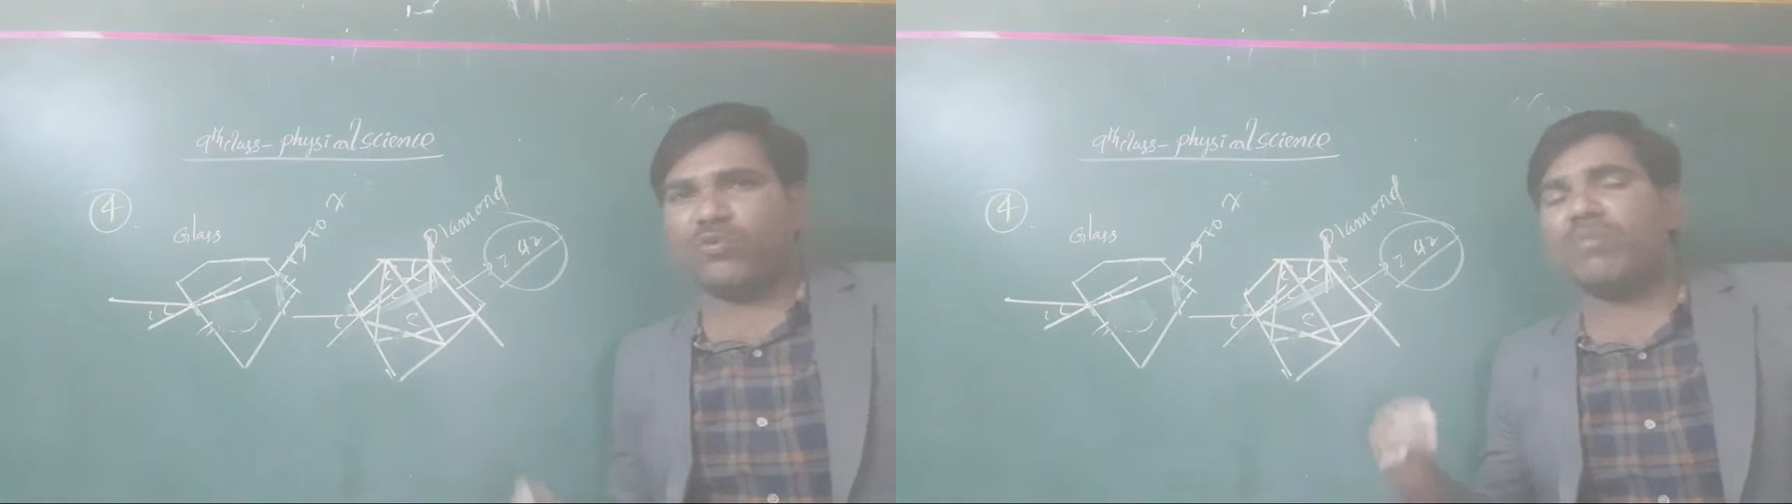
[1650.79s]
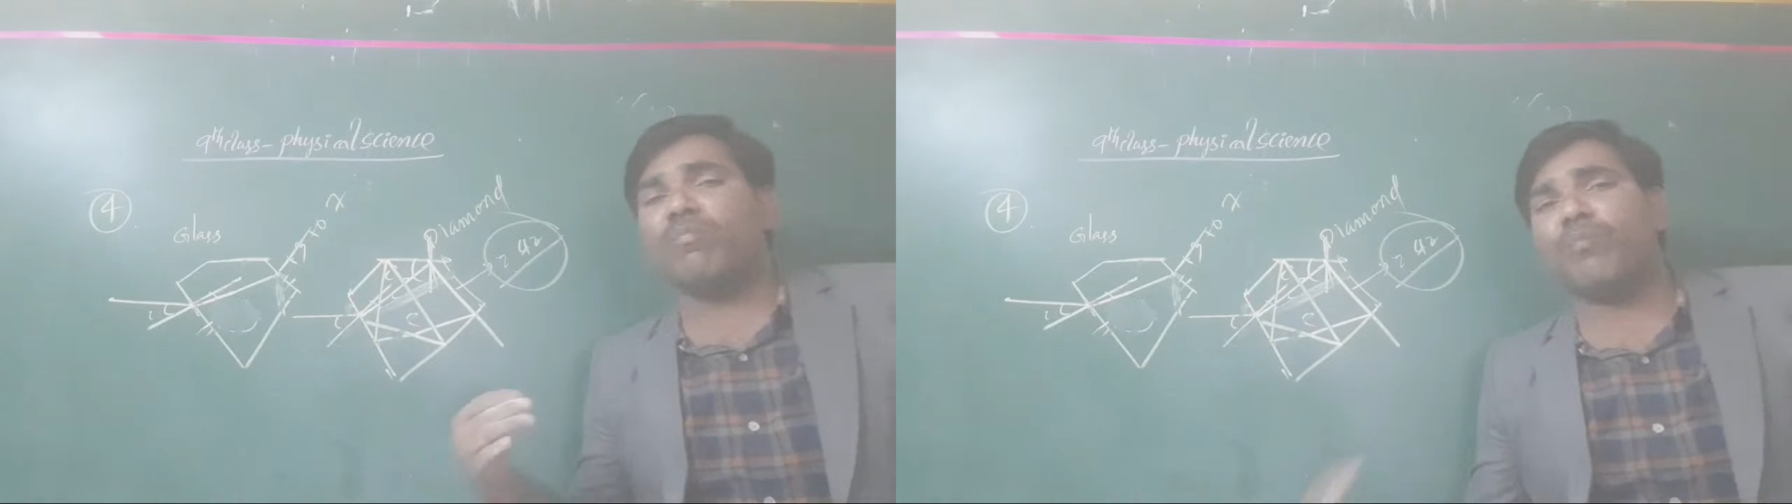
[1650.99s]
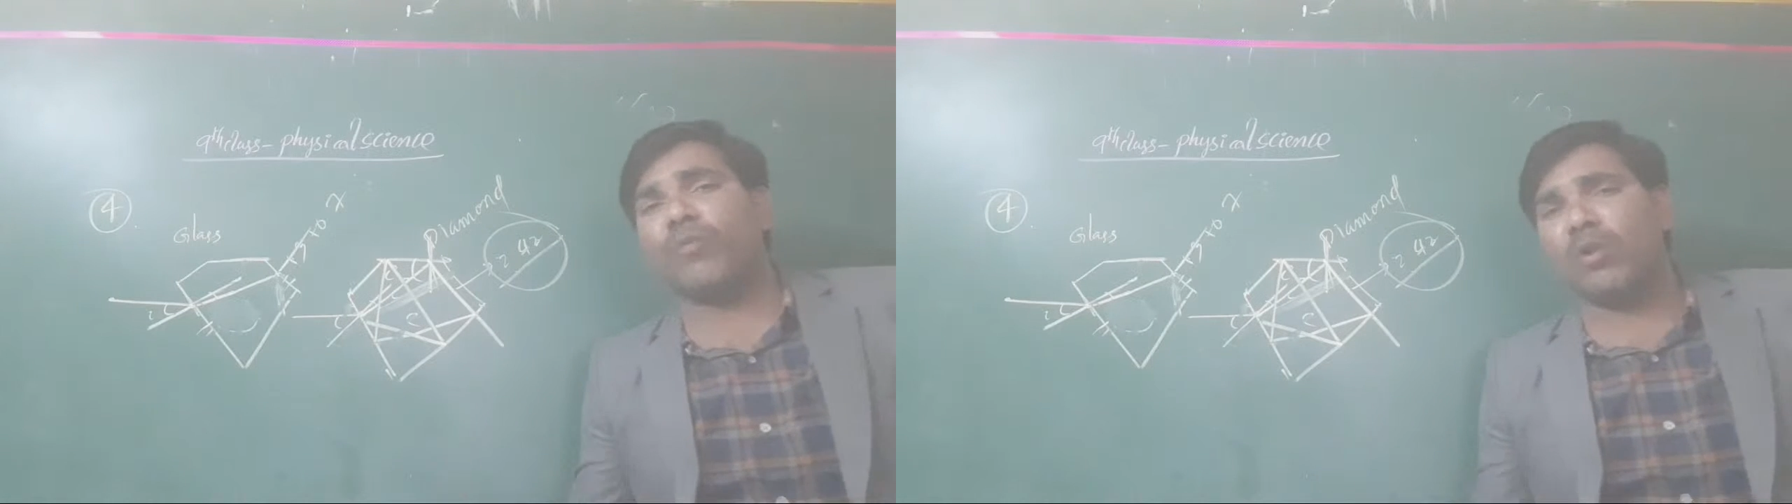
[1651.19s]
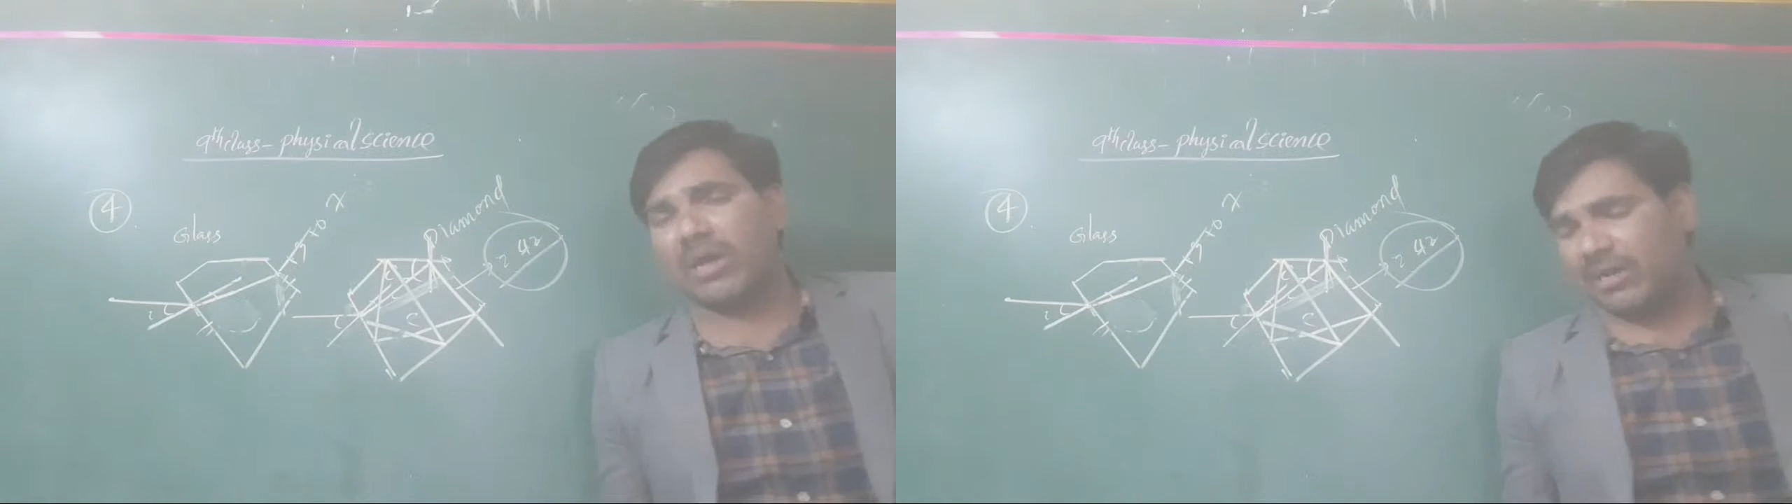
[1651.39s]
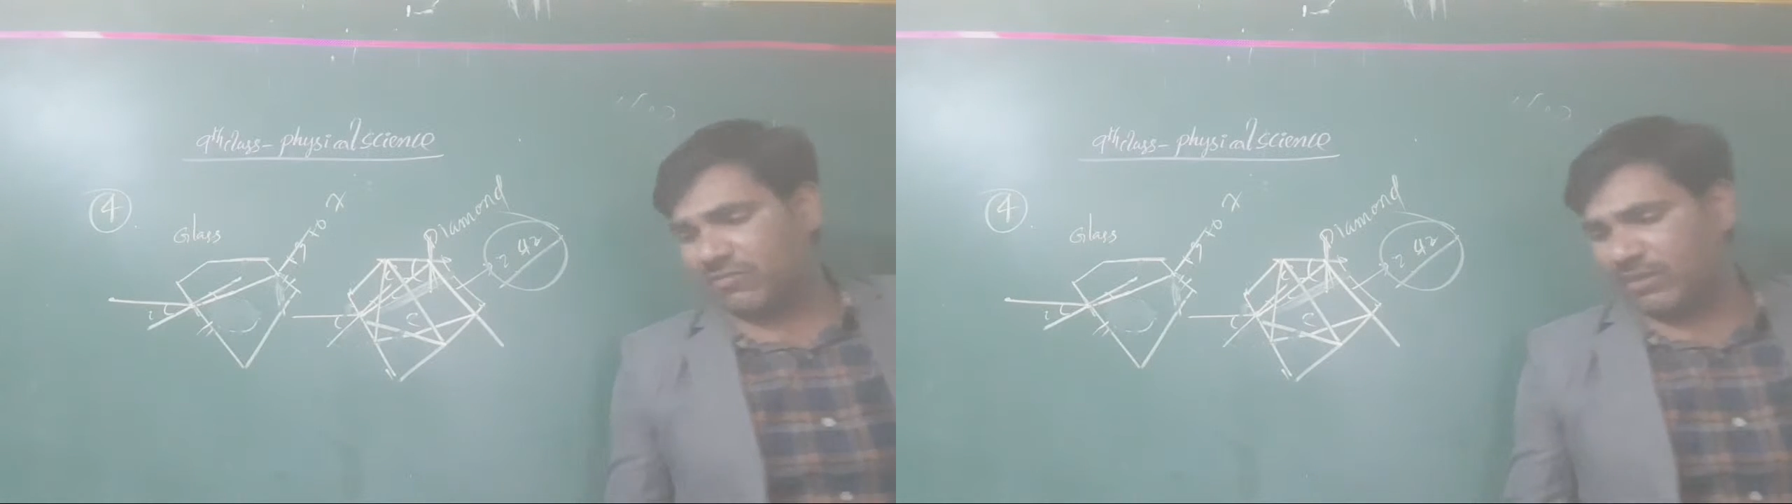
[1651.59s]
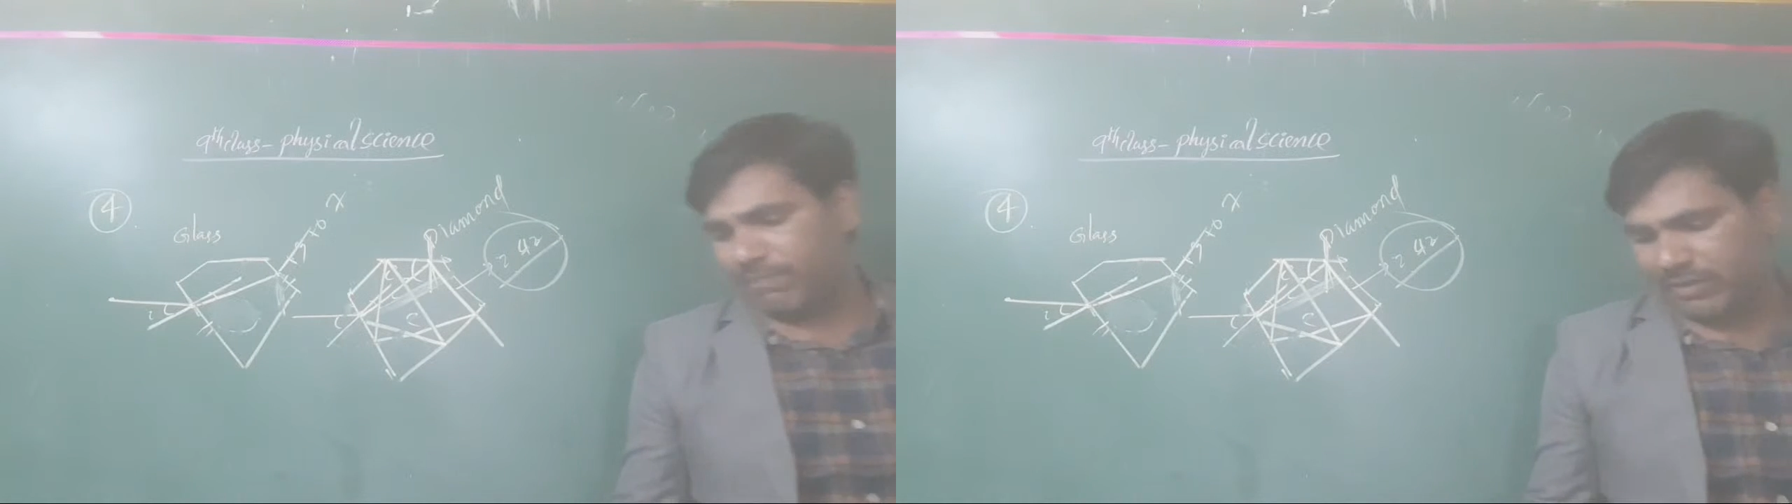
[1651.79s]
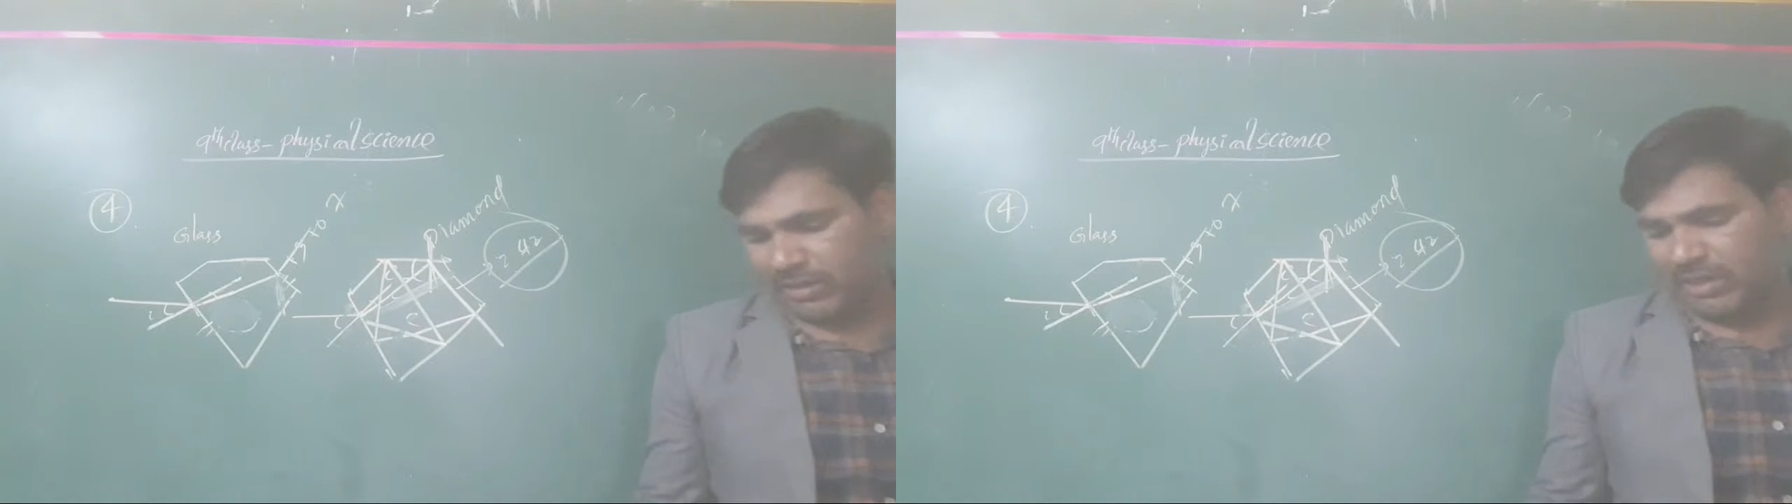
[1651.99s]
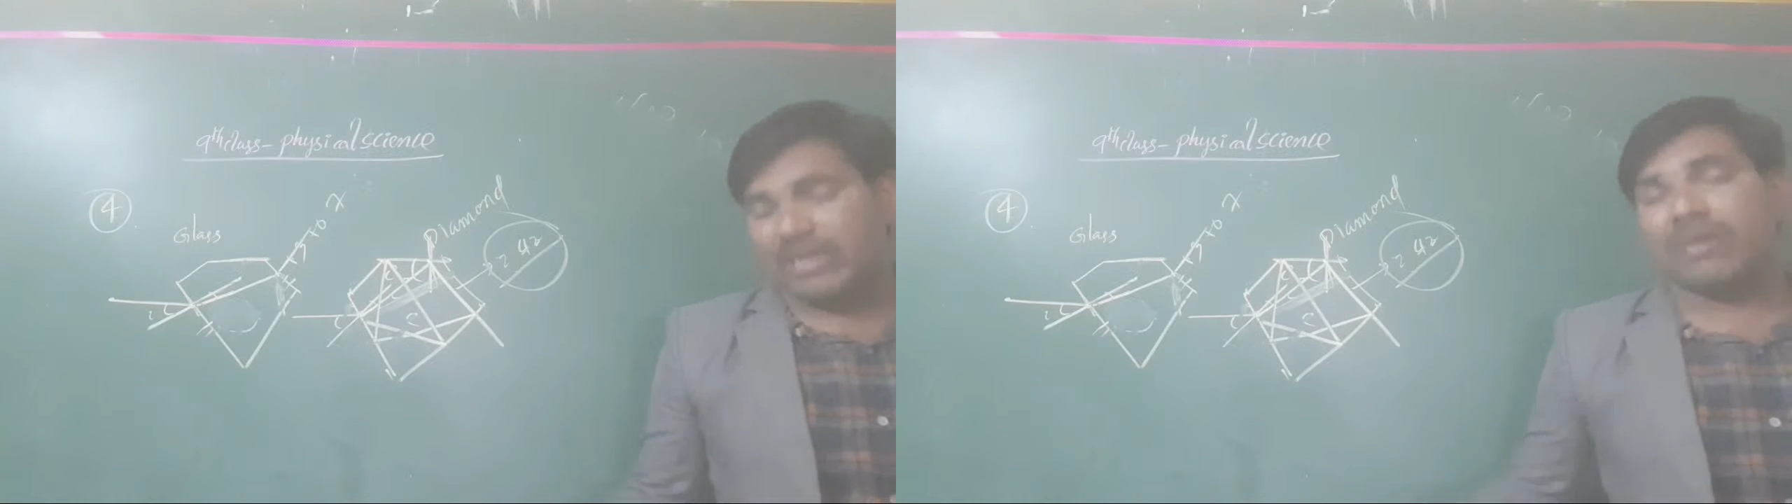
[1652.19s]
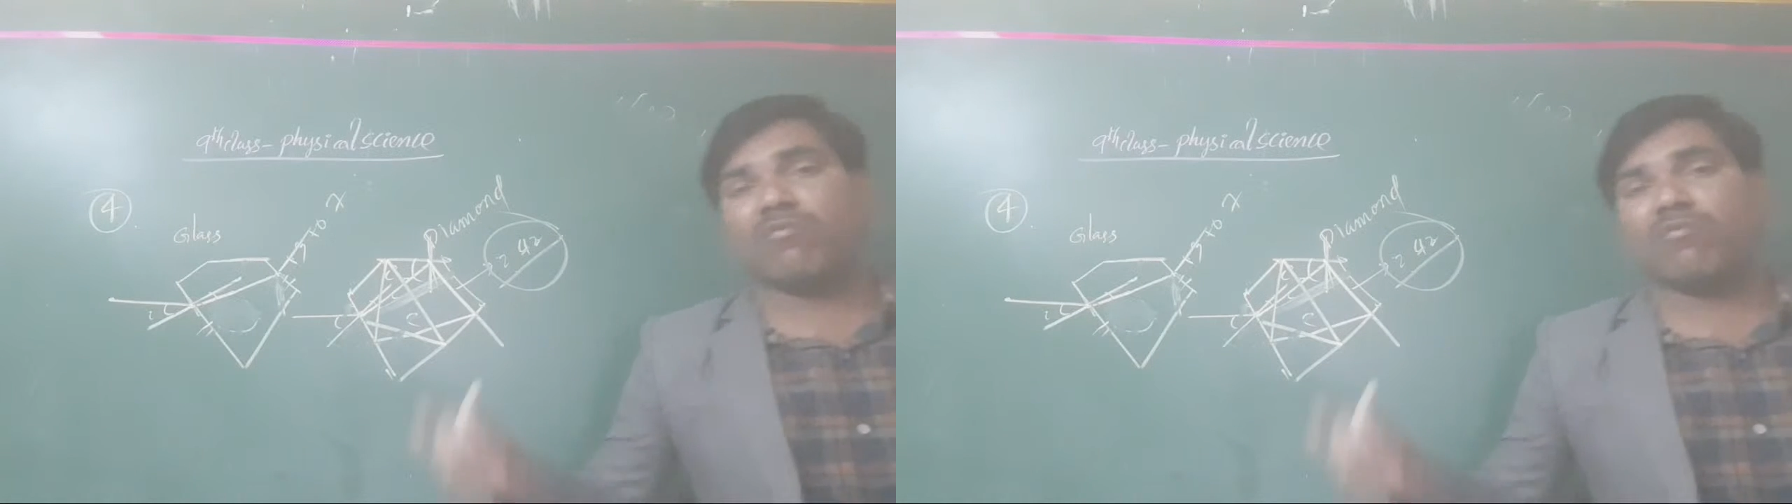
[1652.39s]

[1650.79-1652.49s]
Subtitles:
Simple concept